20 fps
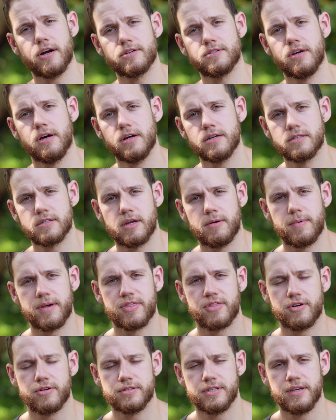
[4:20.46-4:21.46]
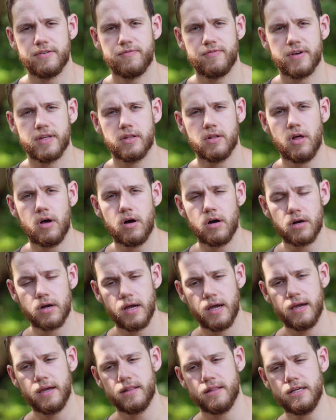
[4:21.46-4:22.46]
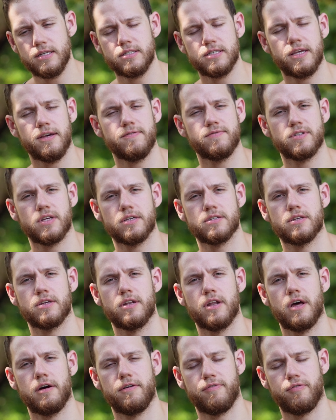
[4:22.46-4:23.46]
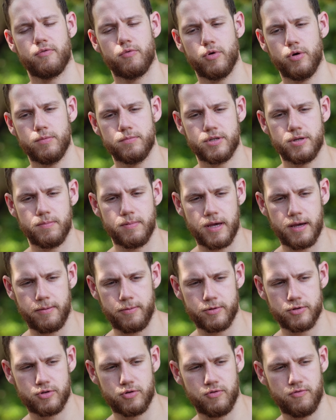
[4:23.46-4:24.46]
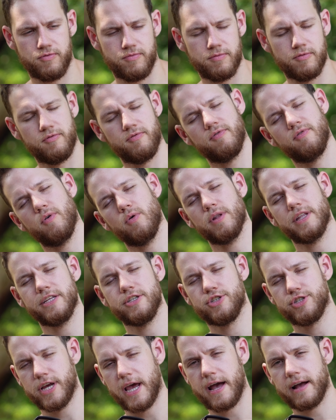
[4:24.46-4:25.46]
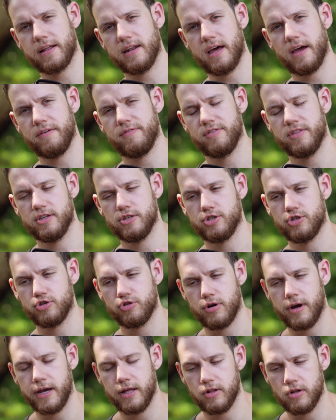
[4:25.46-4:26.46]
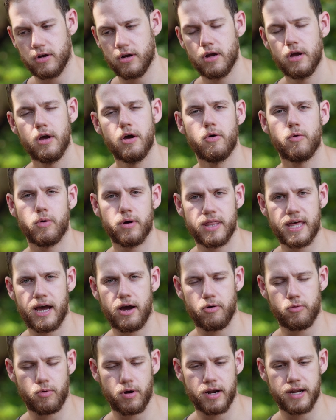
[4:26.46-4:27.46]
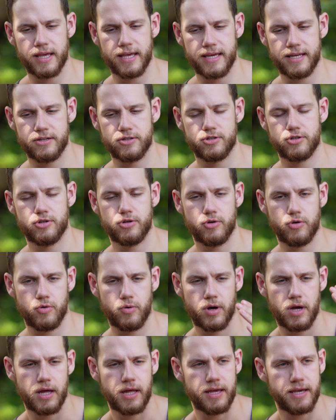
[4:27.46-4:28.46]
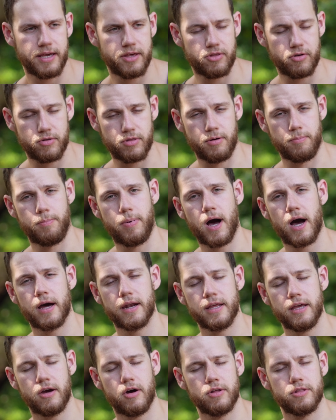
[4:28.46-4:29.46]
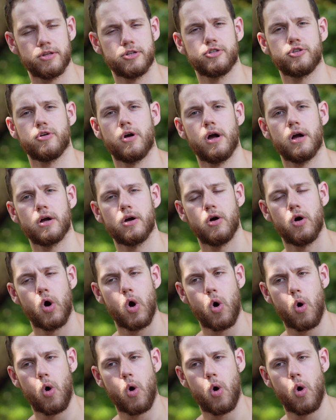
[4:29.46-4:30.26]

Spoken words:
our tongue is going to be 13 feet long. This gives us enough room to be able to fully jackknife this trailer without running into either the body on the truck